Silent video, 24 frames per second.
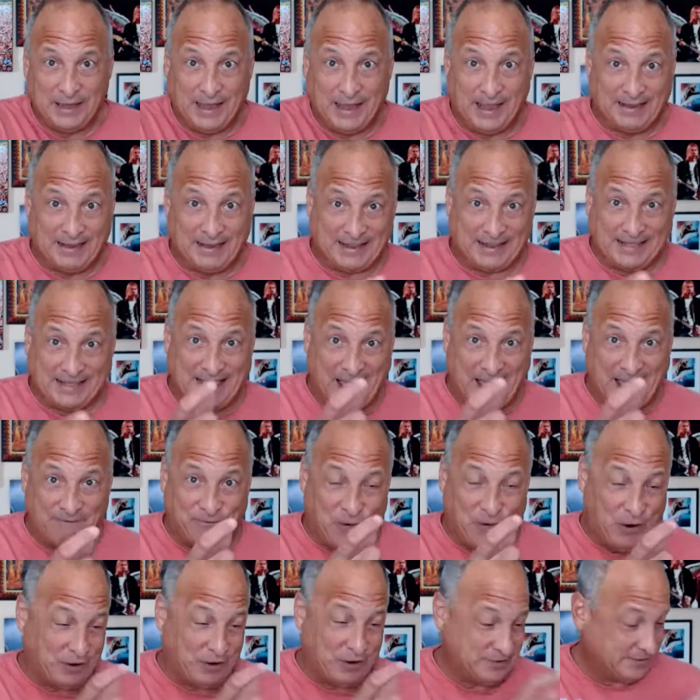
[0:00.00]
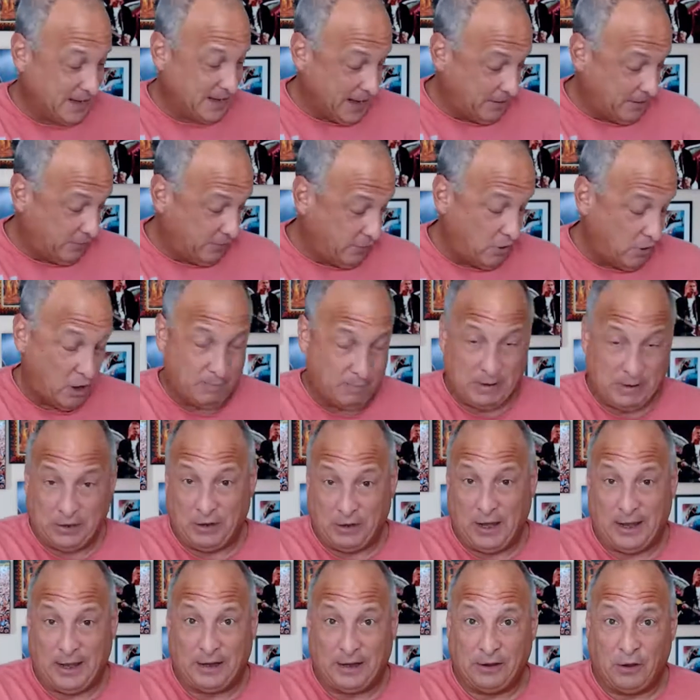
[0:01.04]
And it's like that far inside your arm. And
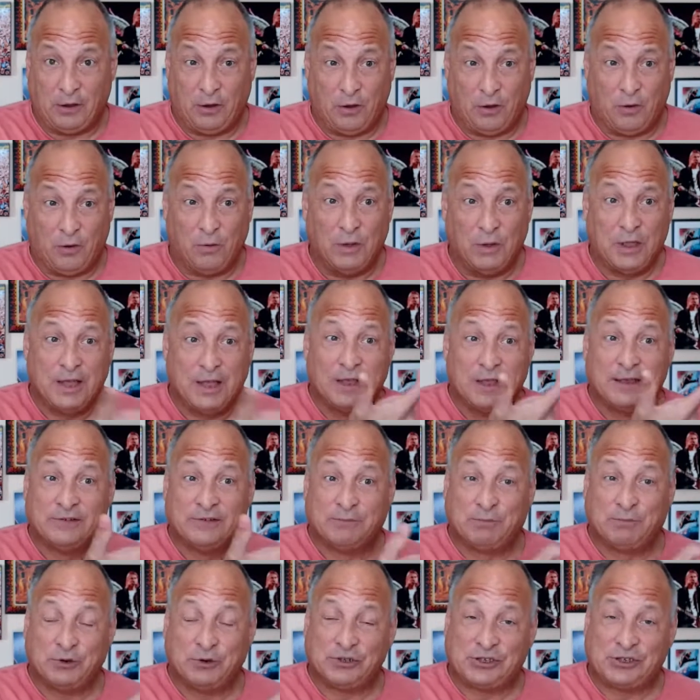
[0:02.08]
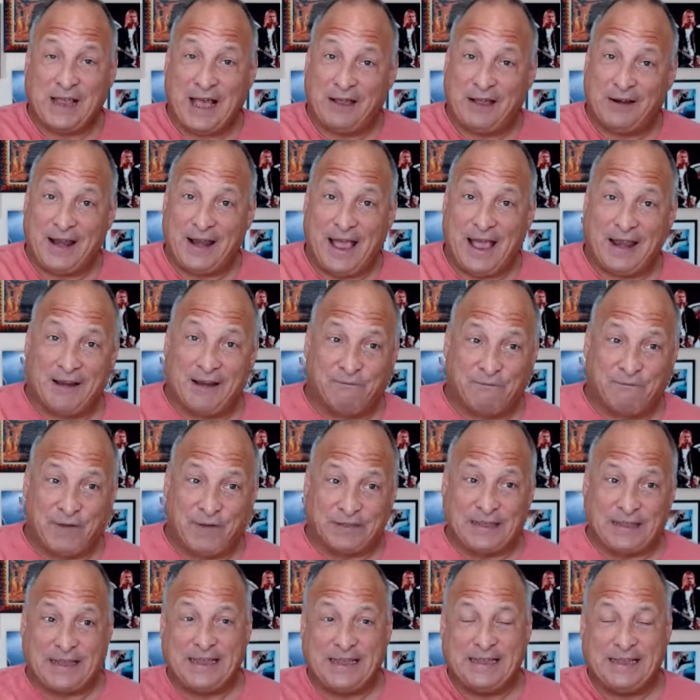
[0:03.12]
you're like, uh-oh, just push down on that. And I
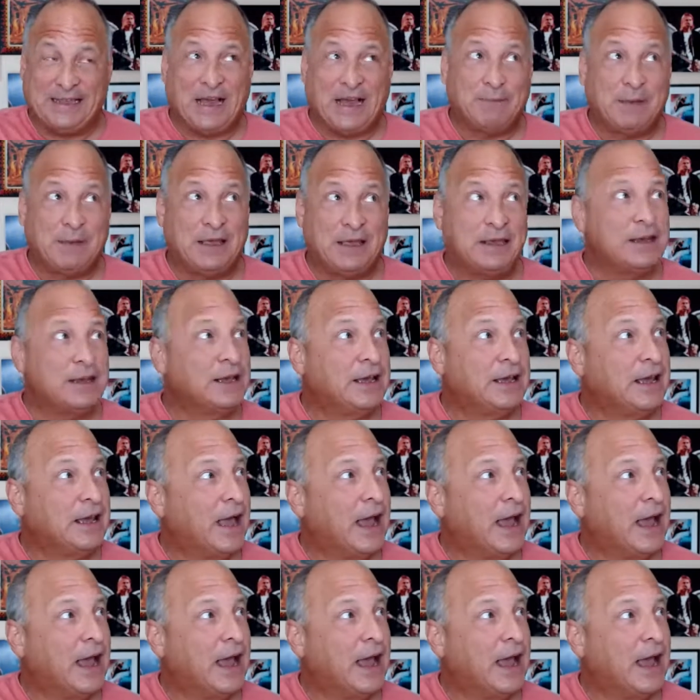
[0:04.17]
felt the heat come in.